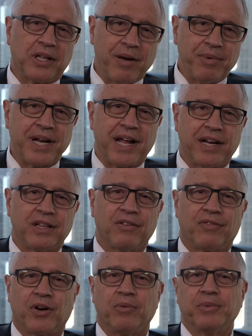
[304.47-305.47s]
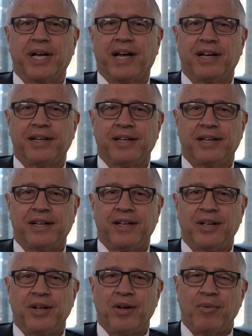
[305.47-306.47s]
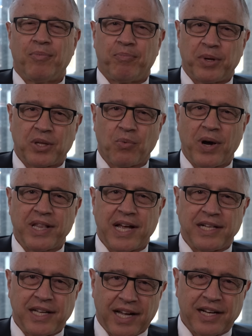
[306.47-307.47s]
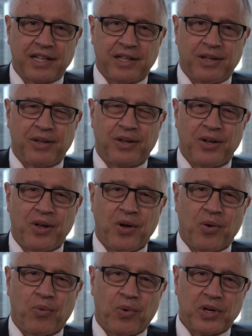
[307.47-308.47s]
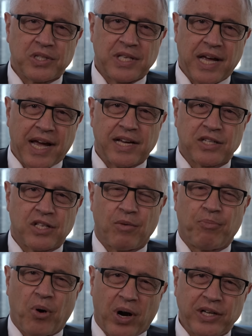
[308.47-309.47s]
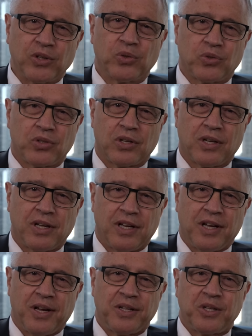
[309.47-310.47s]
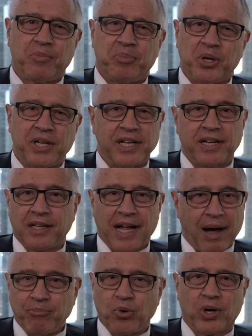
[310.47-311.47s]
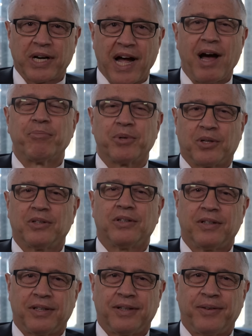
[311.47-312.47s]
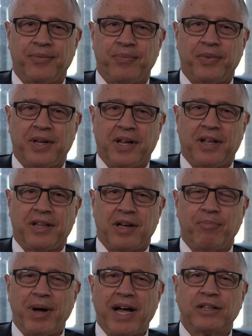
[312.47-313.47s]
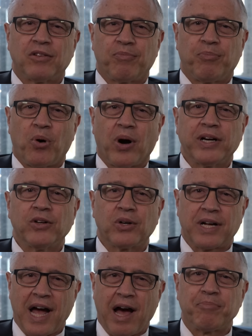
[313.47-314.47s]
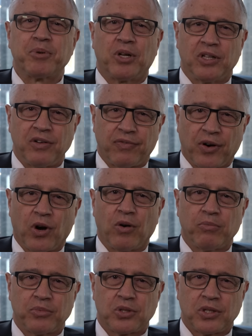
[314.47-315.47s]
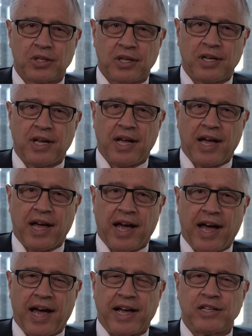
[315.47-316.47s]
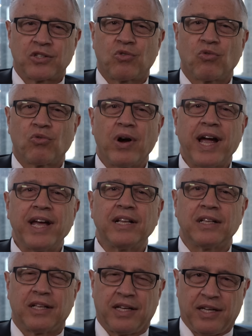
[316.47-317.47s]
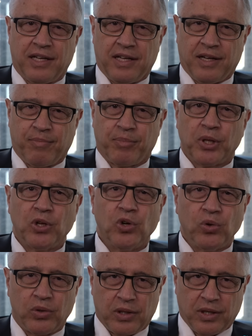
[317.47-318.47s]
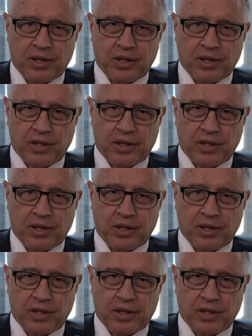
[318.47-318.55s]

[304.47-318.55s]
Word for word: eliminated the firm debt. But the way they did it was they asked their partners to put in a lot more capital. The amount of partner capital in firms has greatly ballooned